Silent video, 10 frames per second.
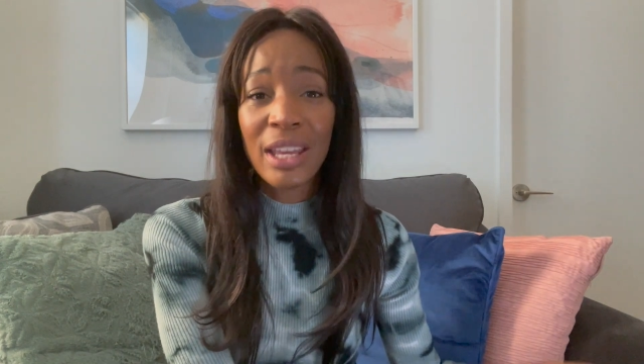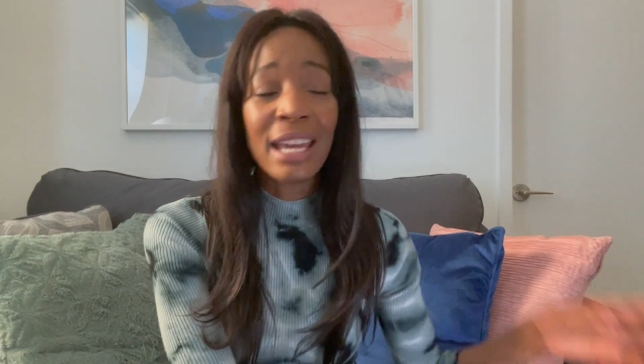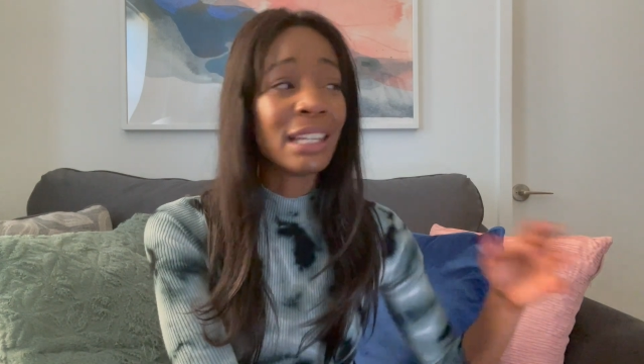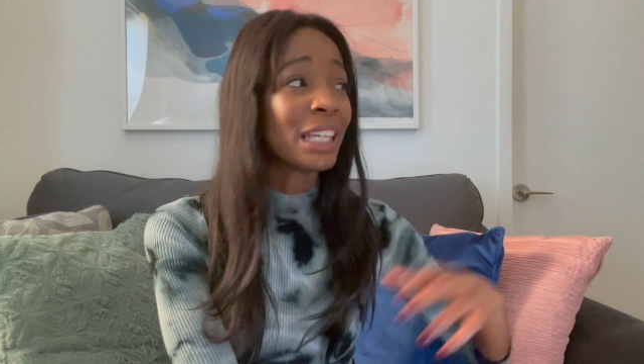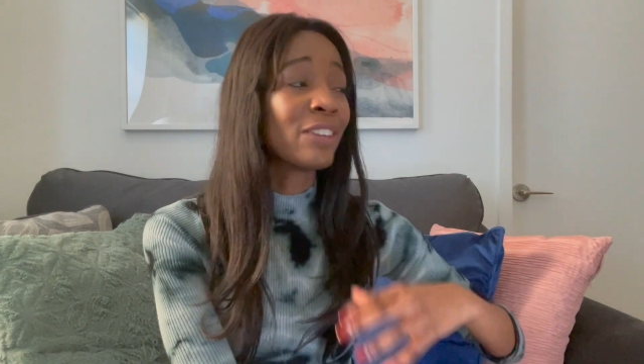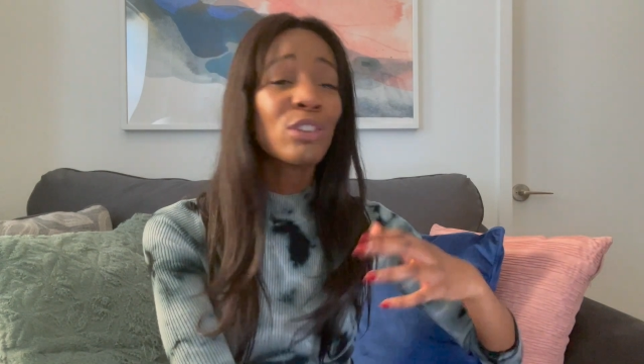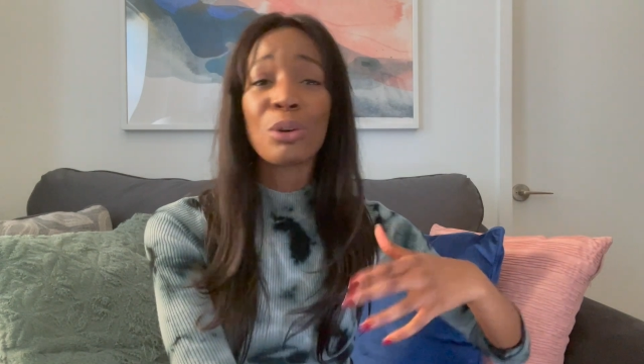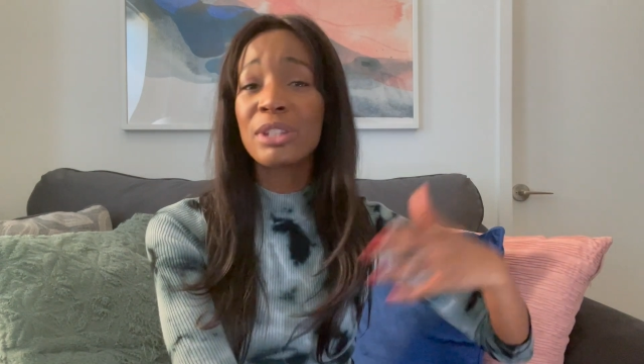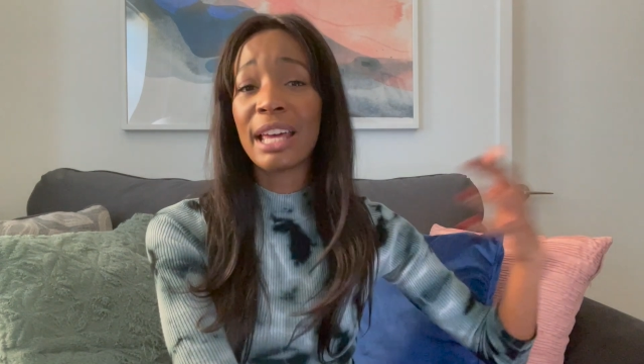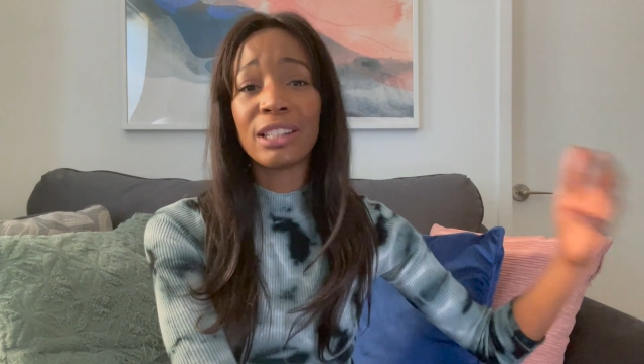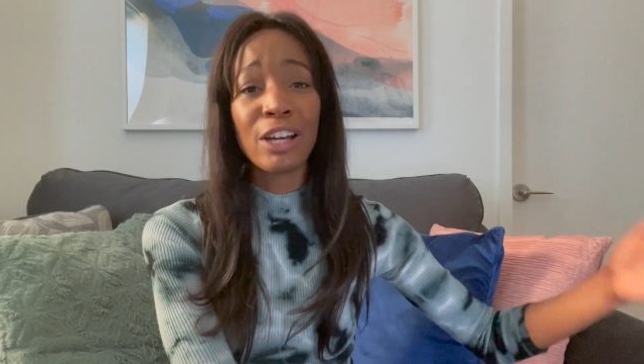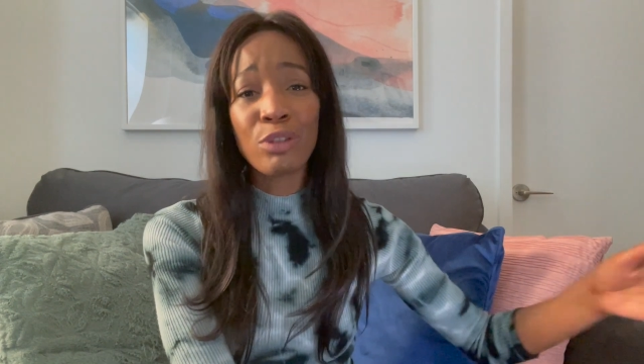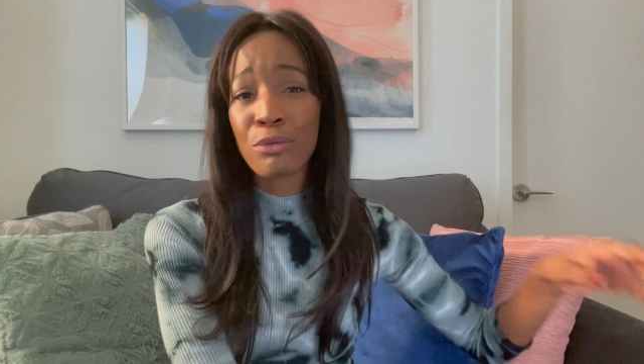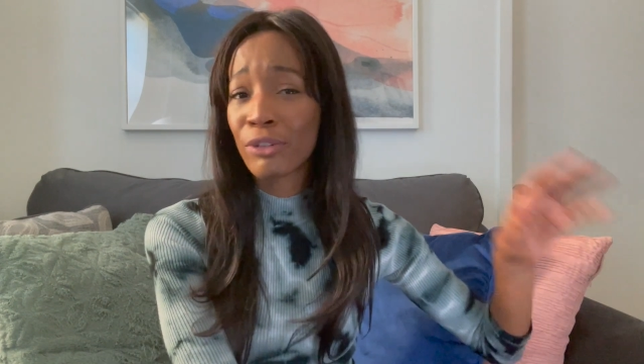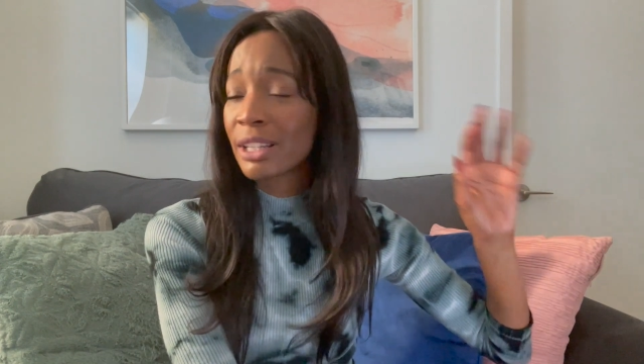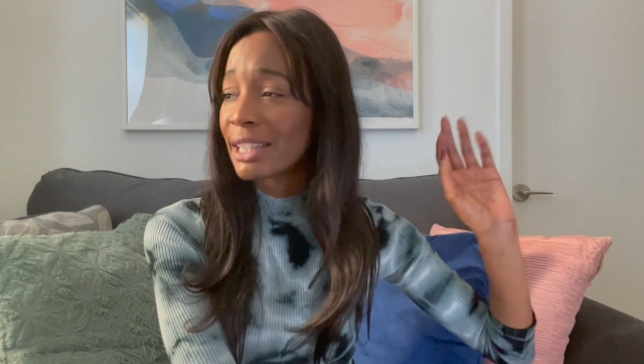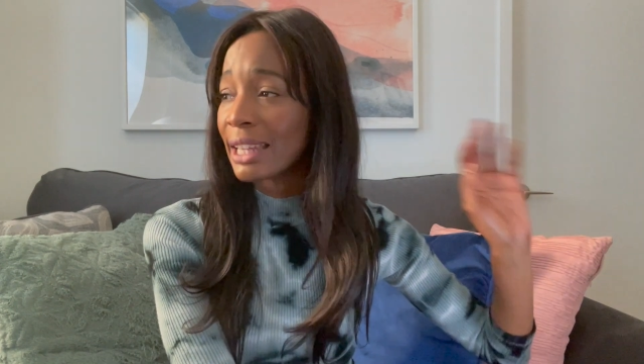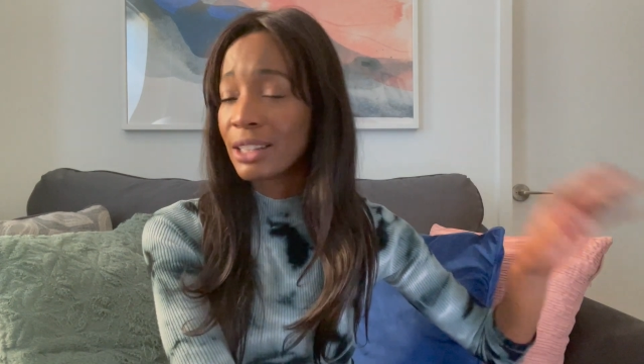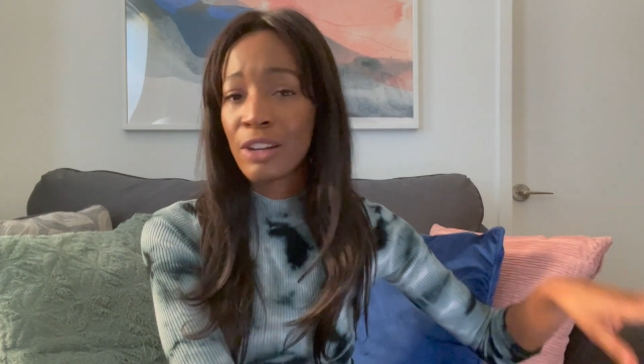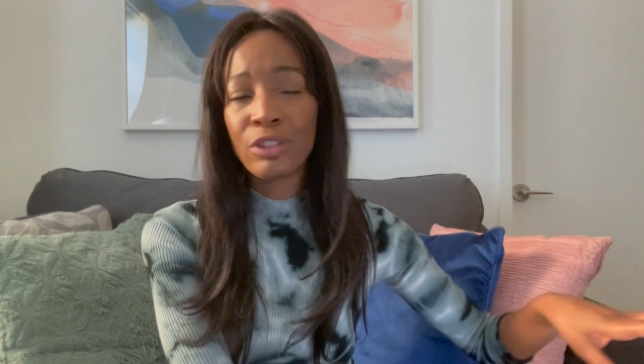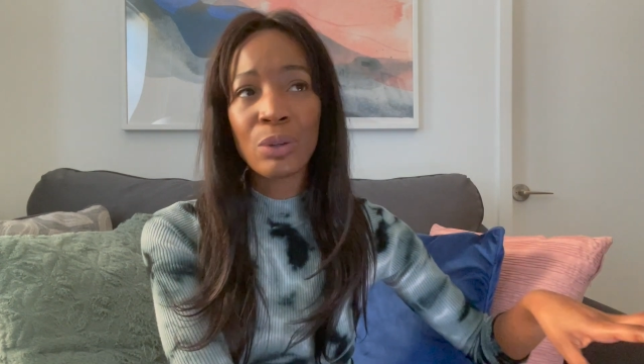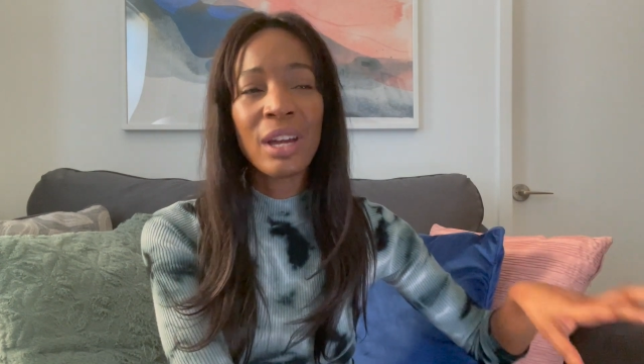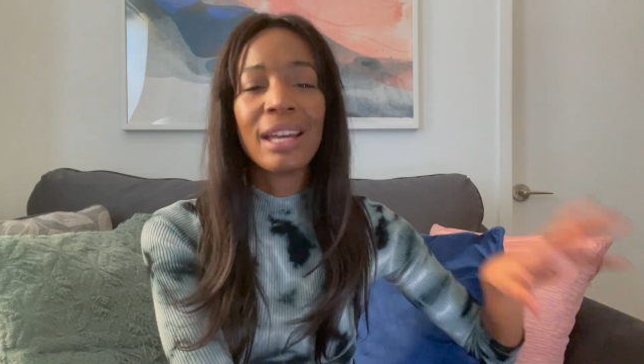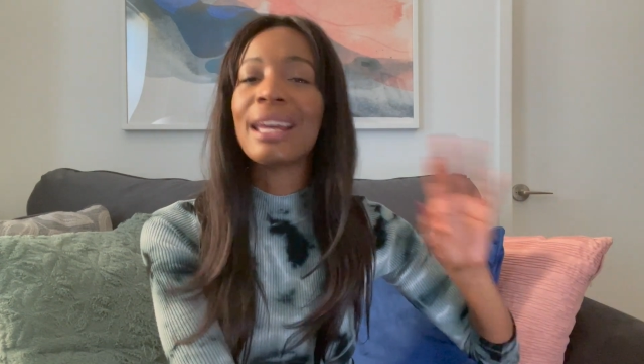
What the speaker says: And even those that love you, friends that love you,